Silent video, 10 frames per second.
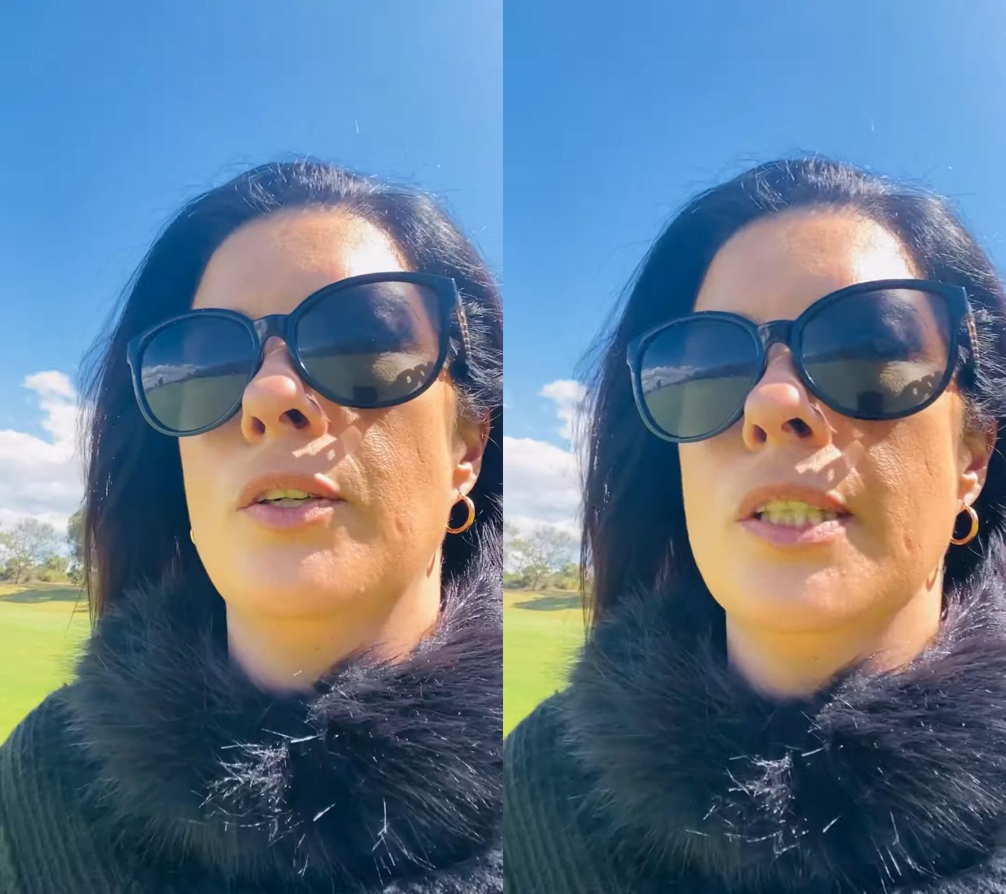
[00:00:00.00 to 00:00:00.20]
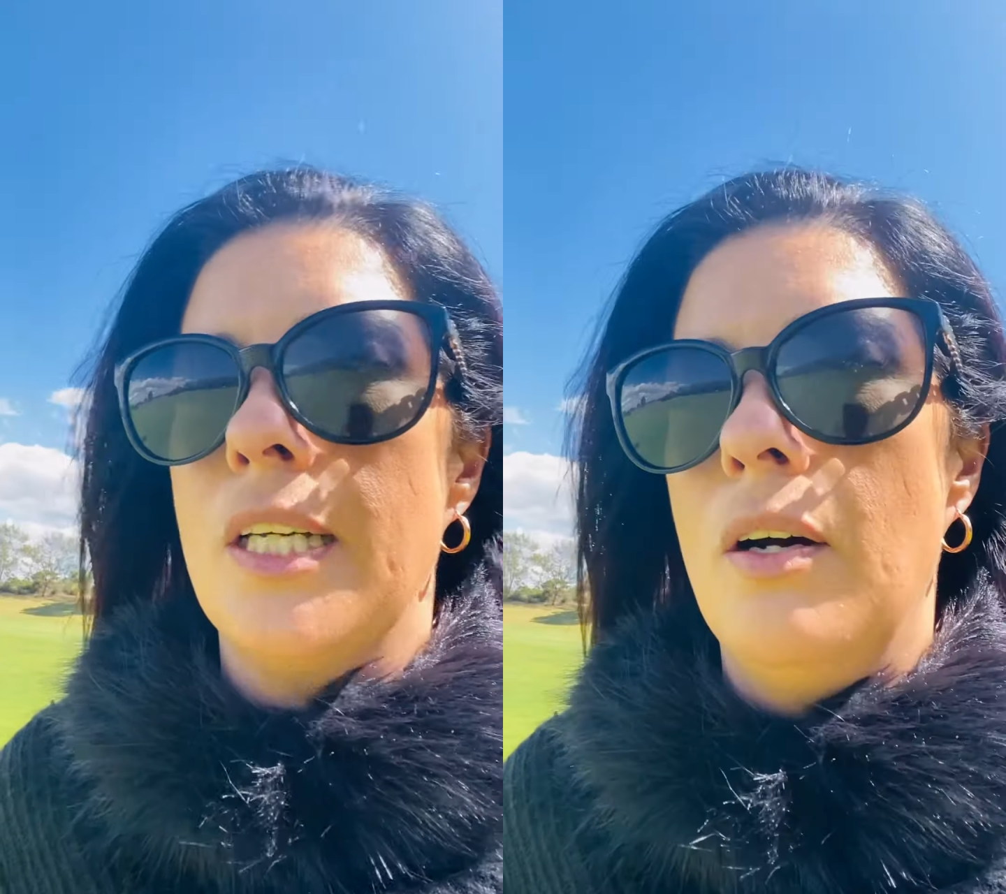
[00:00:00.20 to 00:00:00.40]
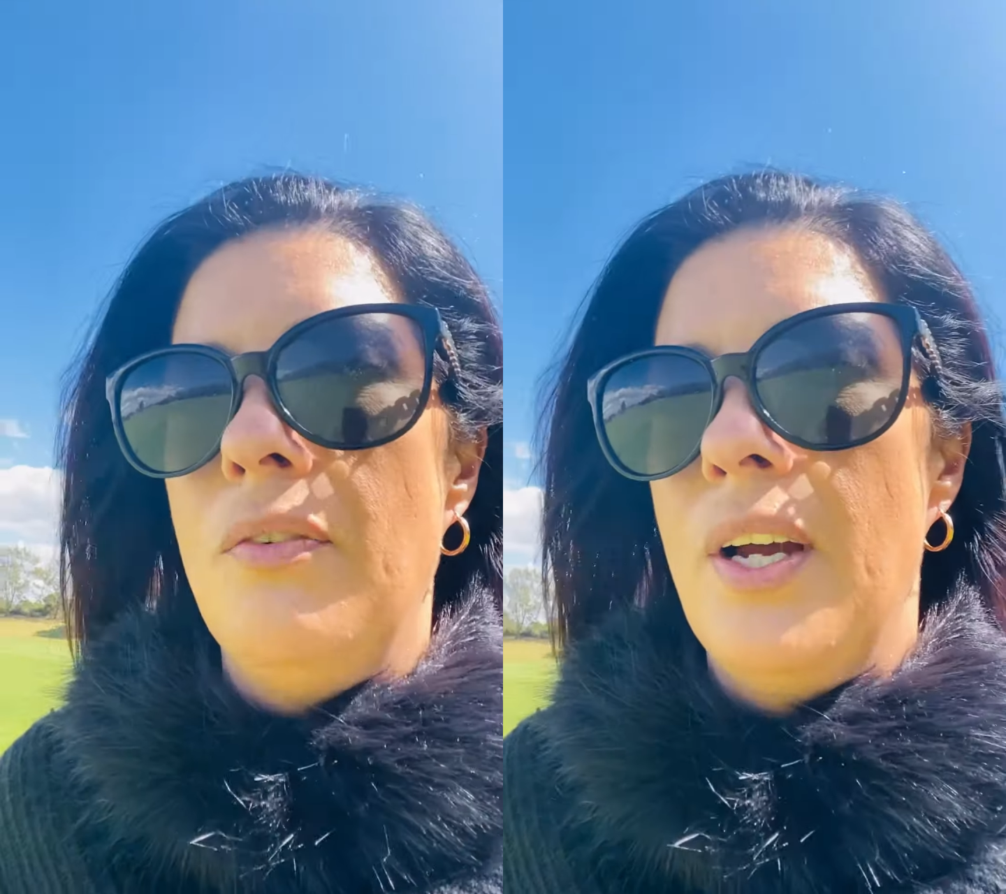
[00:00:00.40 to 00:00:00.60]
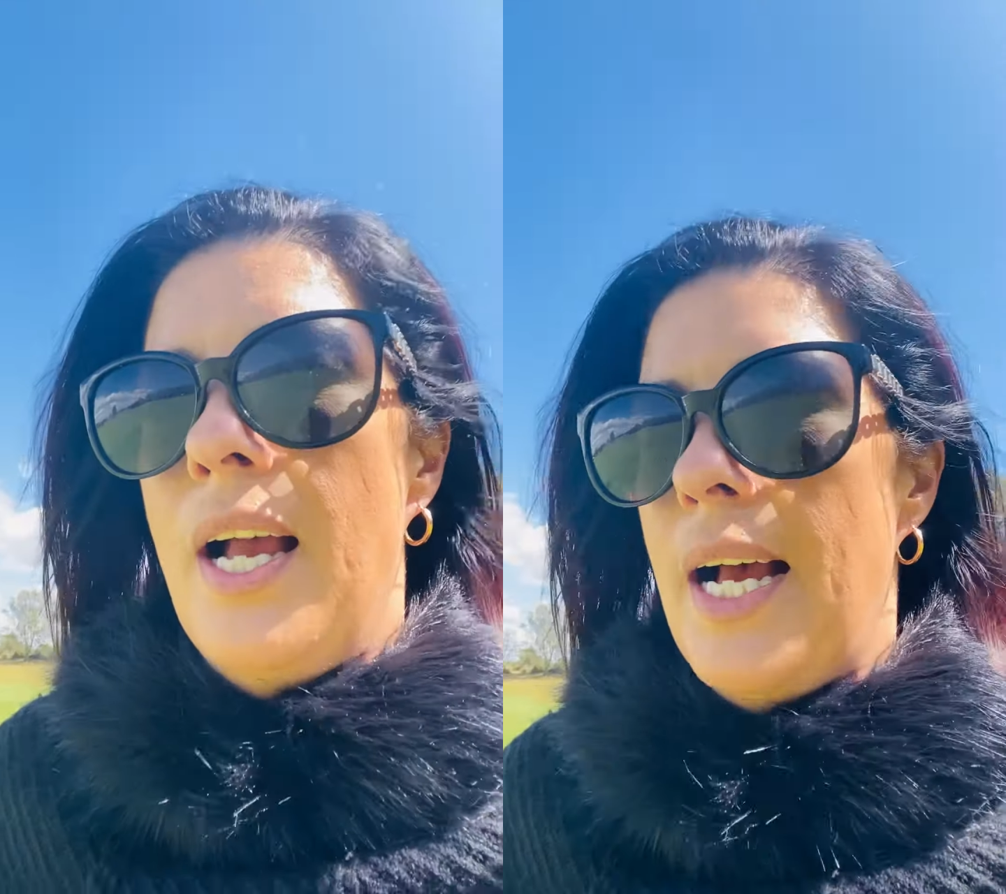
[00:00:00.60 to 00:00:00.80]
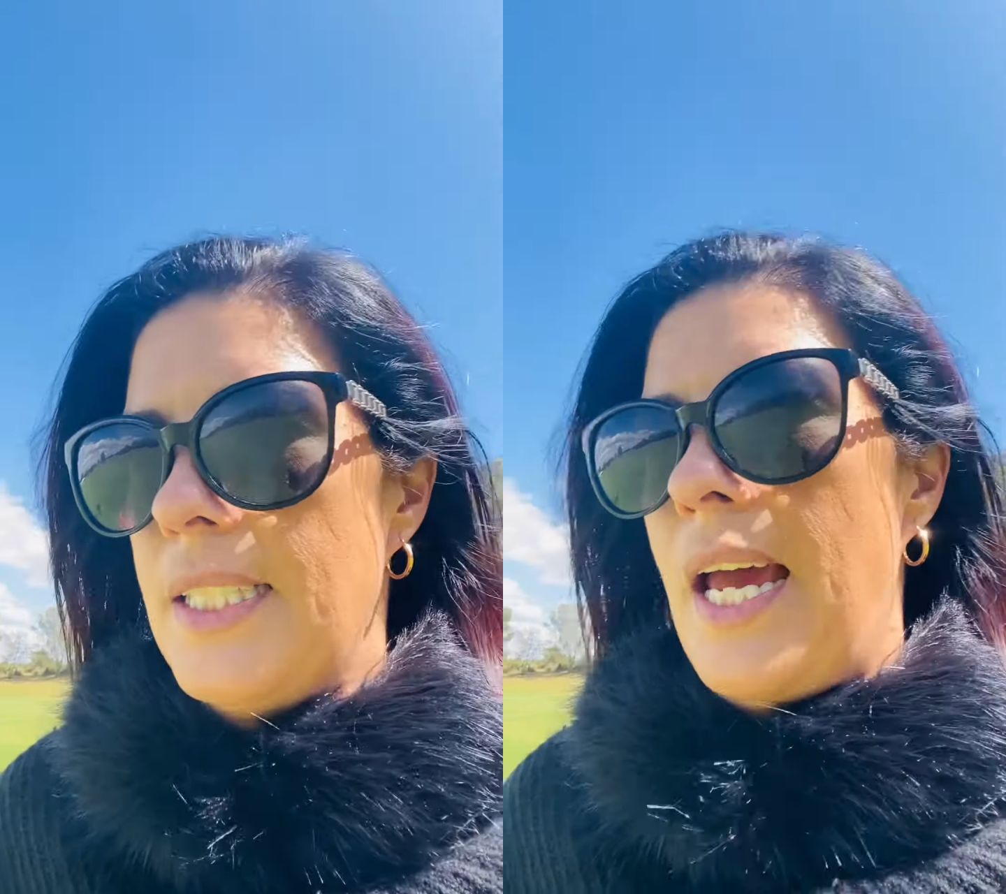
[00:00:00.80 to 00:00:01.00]
yourself
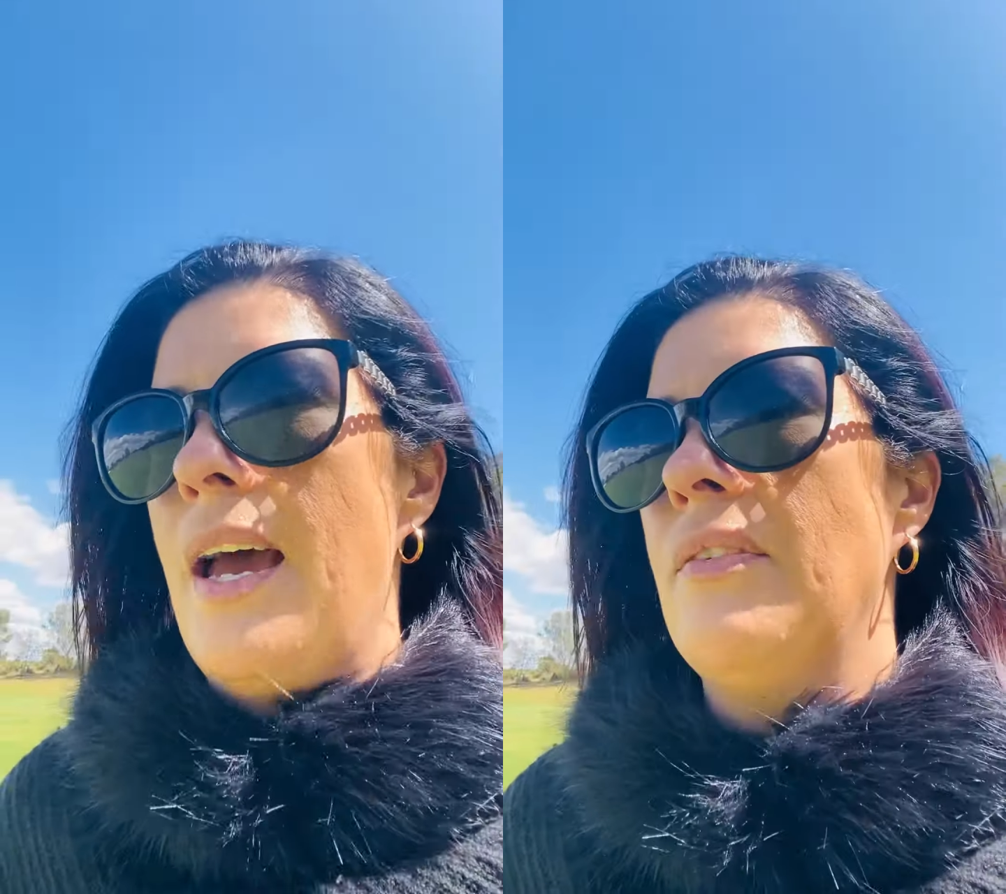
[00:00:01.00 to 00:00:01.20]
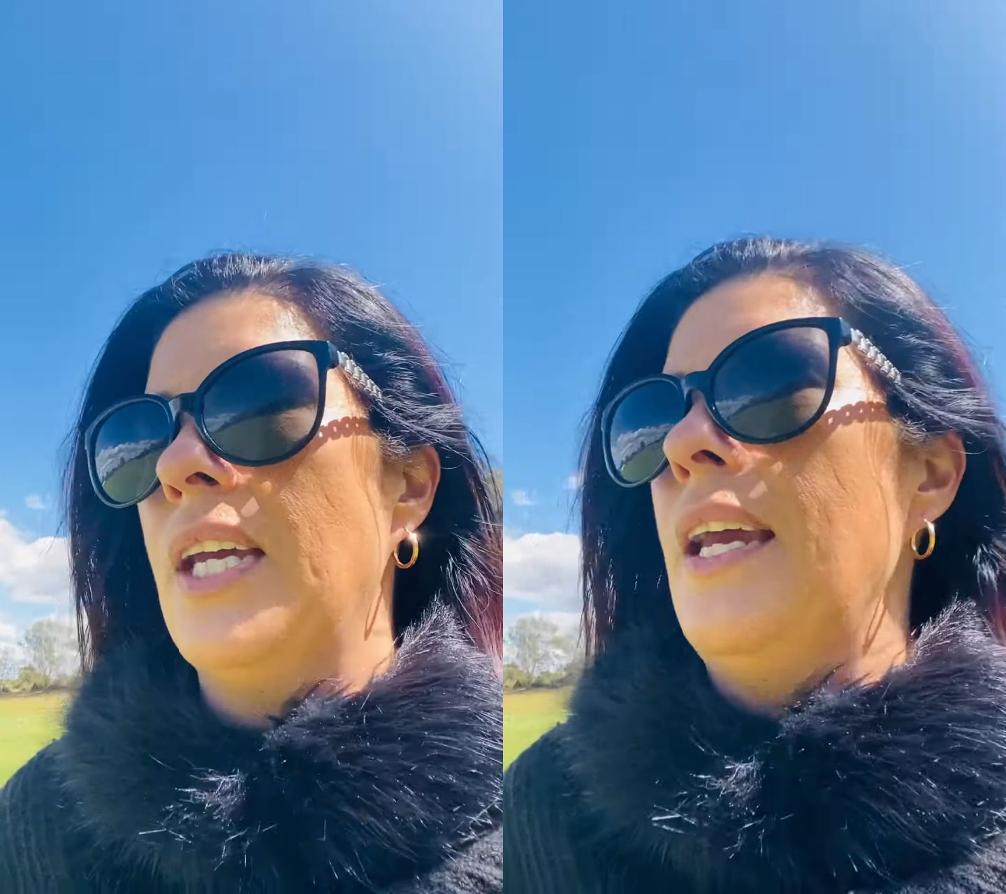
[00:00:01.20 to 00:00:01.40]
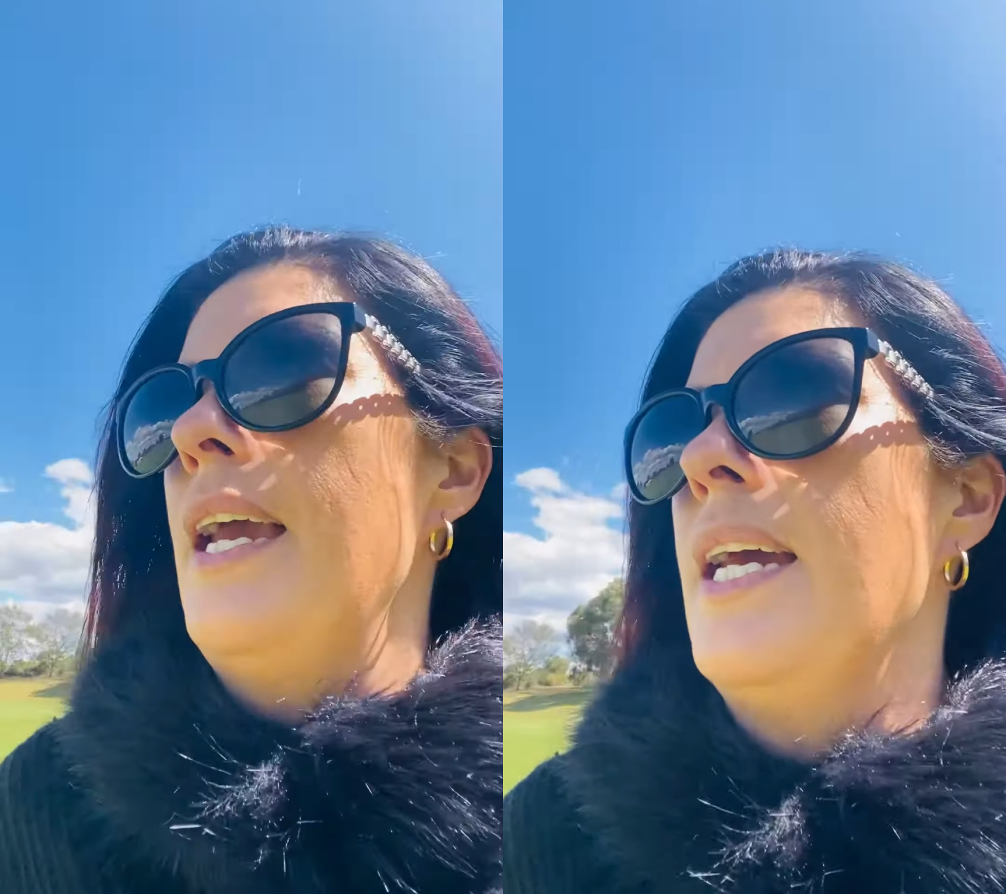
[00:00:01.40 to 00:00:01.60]
as having